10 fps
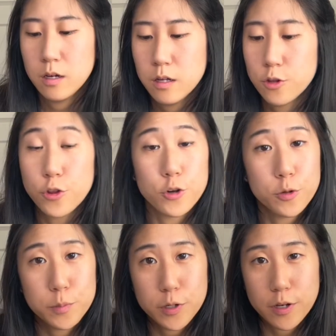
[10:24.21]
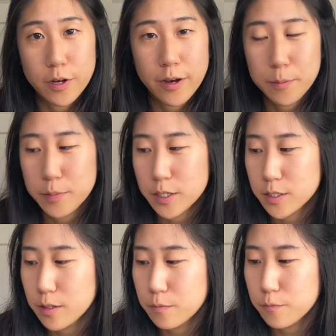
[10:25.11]
The third book I picked
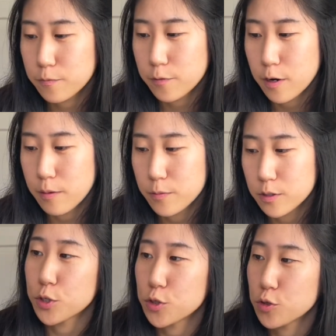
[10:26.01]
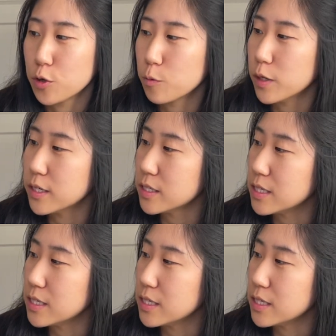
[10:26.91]
up from this bookstore was